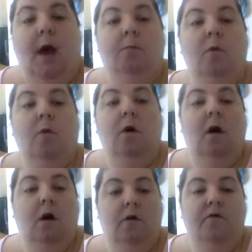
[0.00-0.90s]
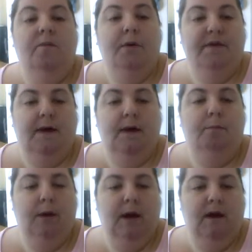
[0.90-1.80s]
I'm not 100%
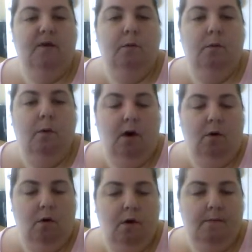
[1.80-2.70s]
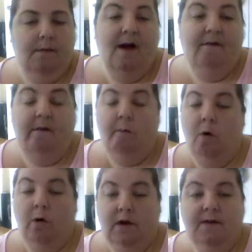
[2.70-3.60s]
impressed with what I got, if I'm
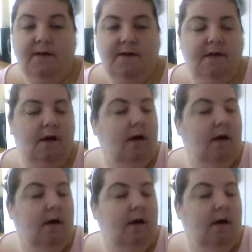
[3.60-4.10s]
honest.